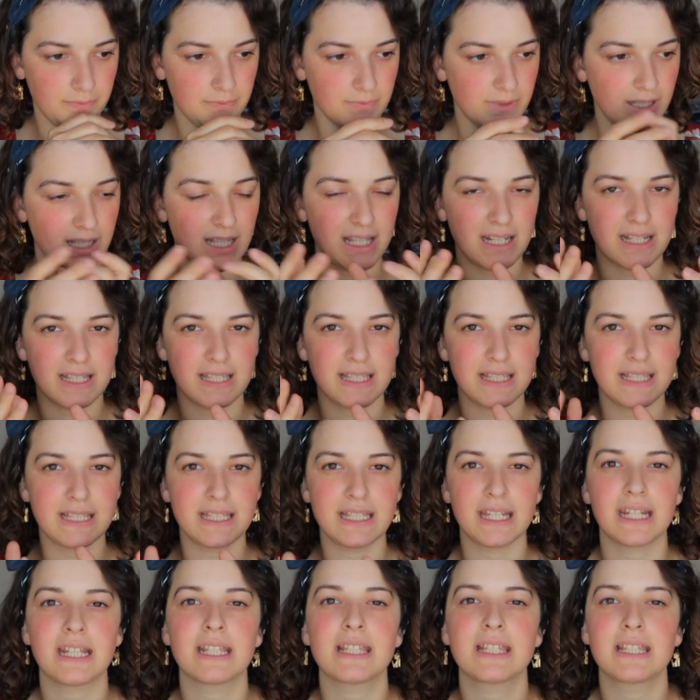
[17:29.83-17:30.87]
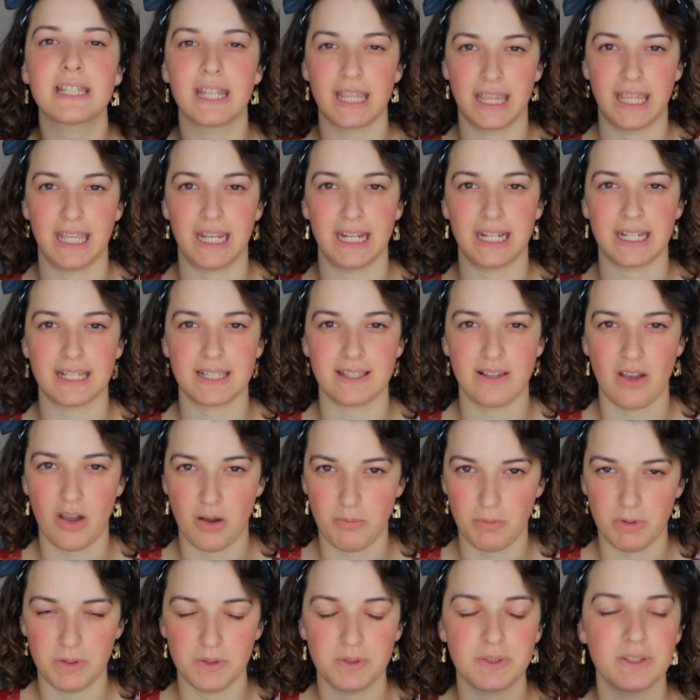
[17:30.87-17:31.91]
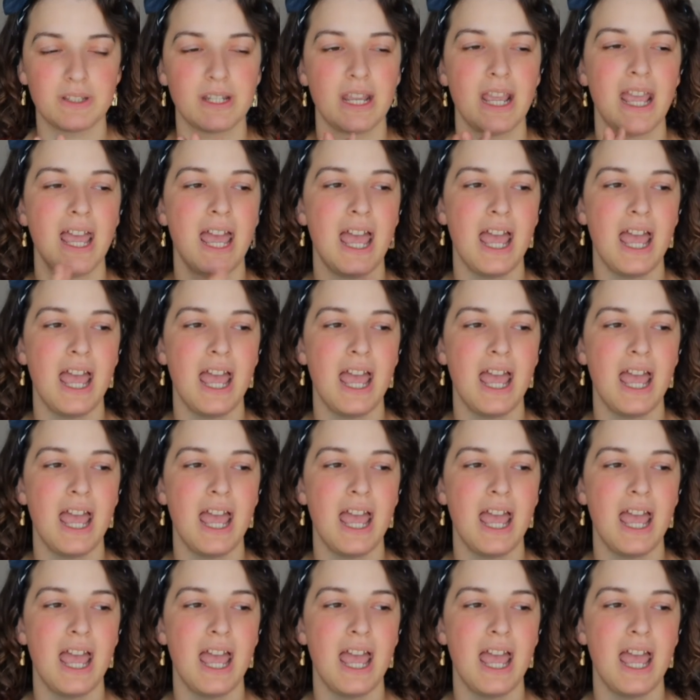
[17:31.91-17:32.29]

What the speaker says: It like sticks to things almost.